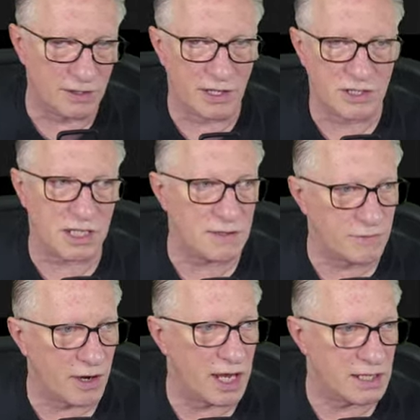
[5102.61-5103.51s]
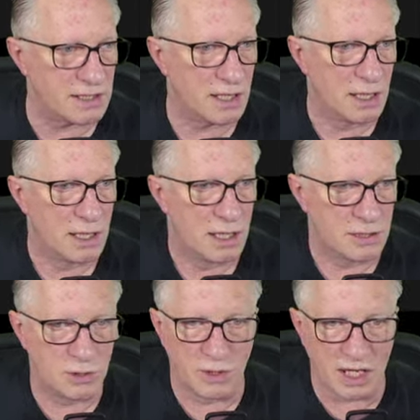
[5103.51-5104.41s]
their seed phrase
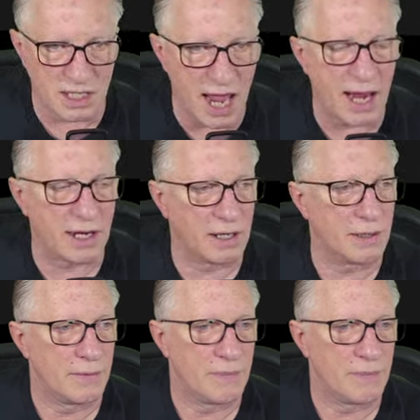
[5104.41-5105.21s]
to an attacker.